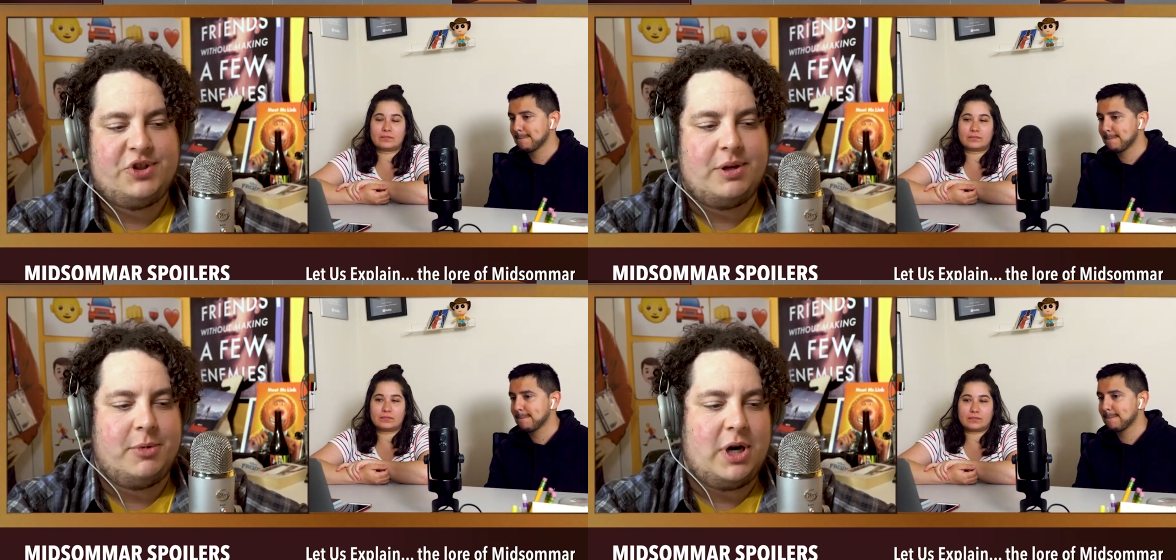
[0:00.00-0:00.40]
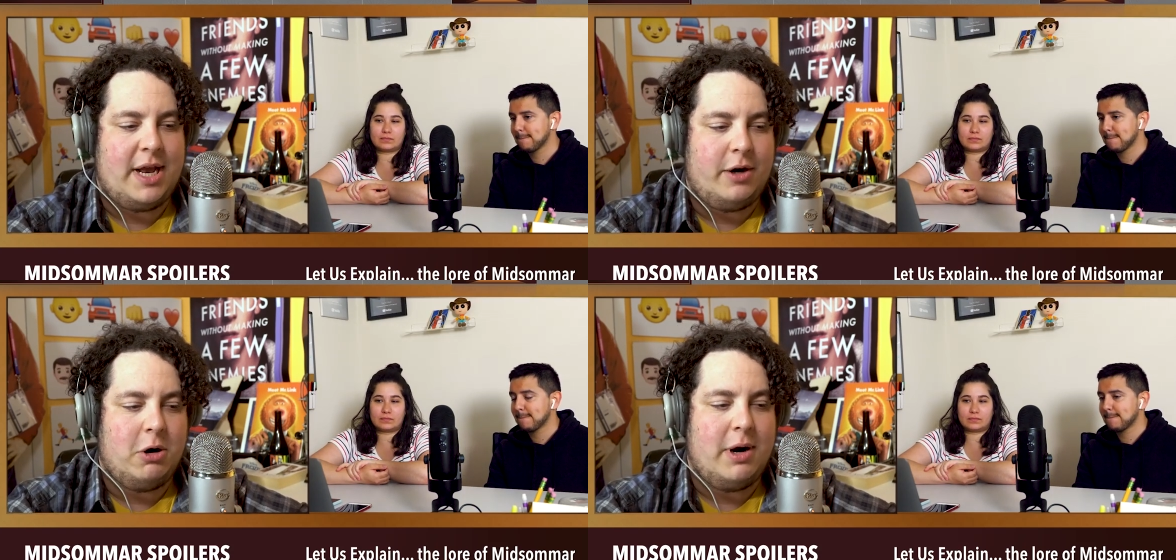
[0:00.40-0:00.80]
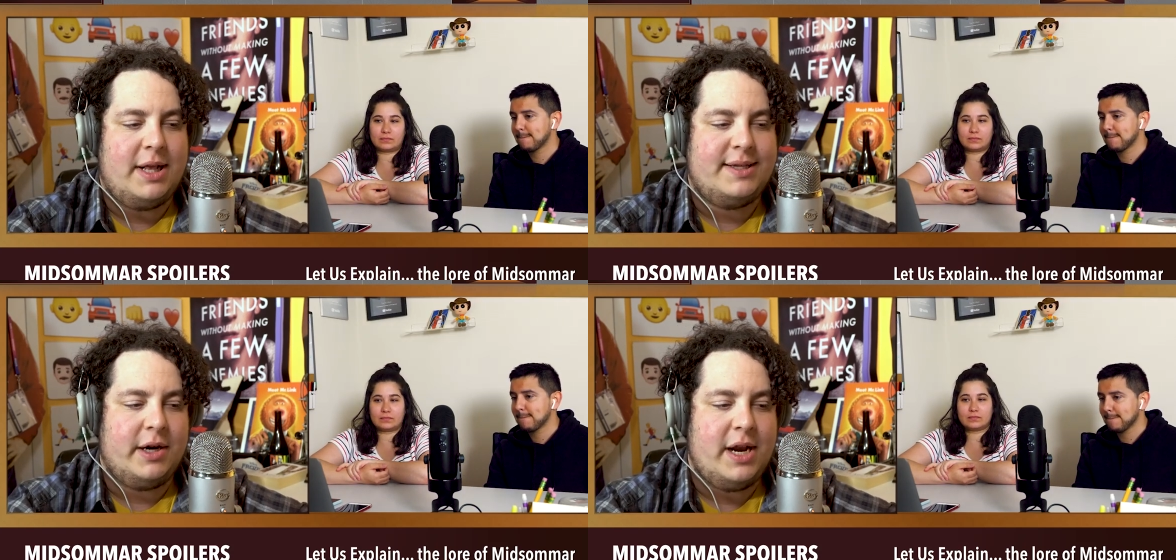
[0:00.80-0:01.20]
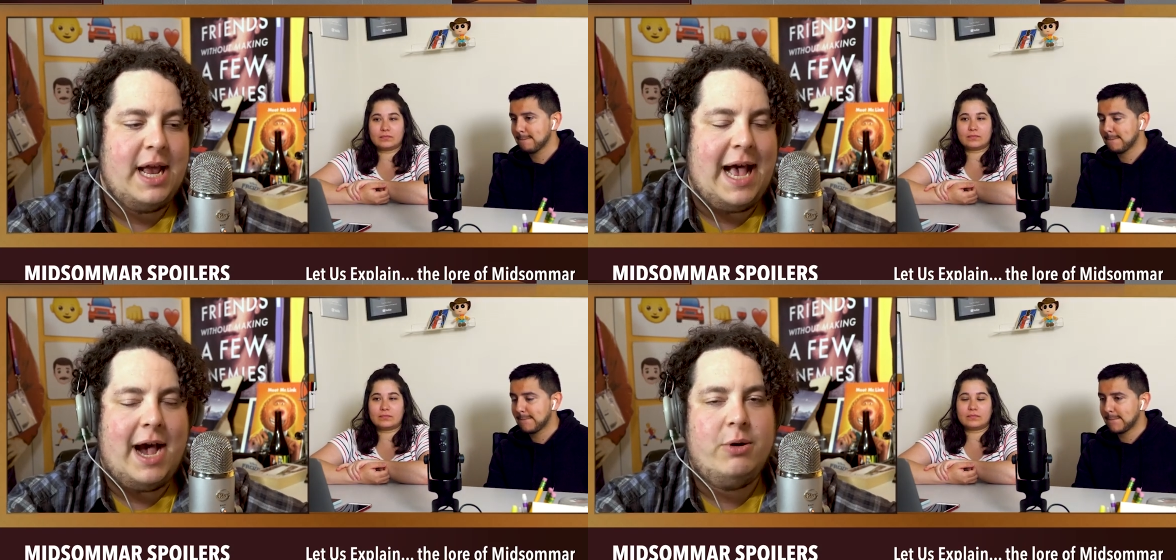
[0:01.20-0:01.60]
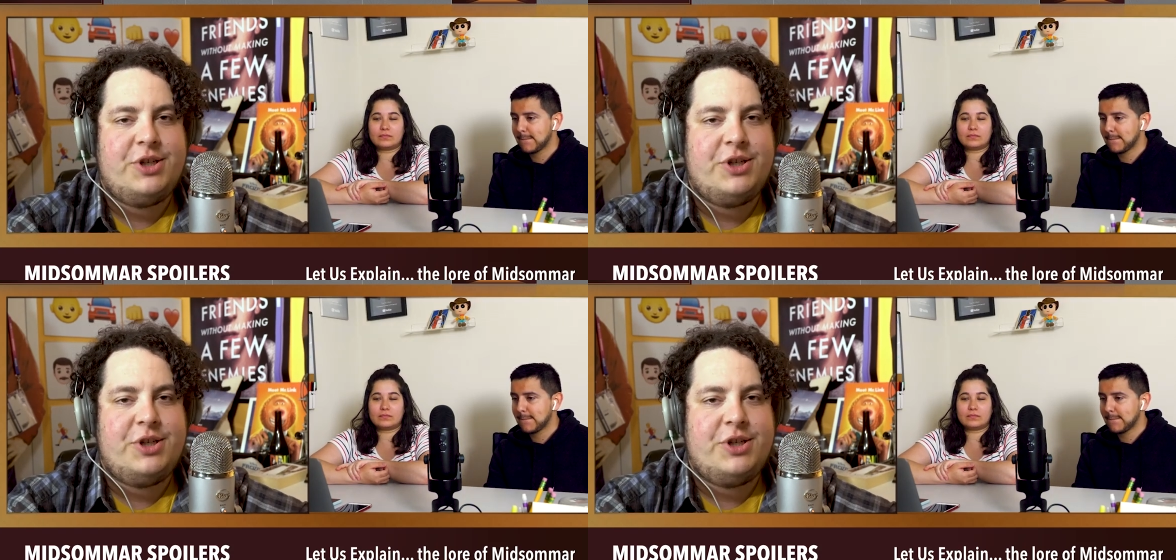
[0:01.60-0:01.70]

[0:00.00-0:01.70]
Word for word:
Speaker 1: Midsommar and Hereditary. How